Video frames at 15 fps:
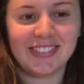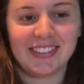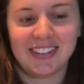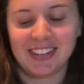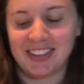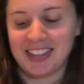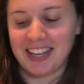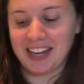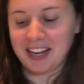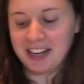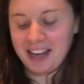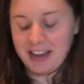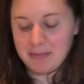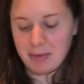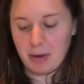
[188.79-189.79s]
Good thing I
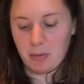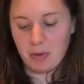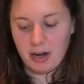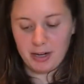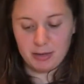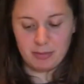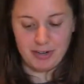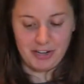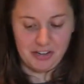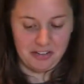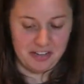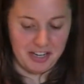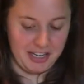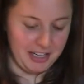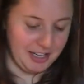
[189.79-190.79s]
have my water bottle
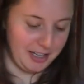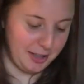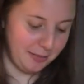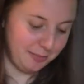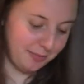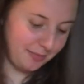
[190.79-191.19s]
right here.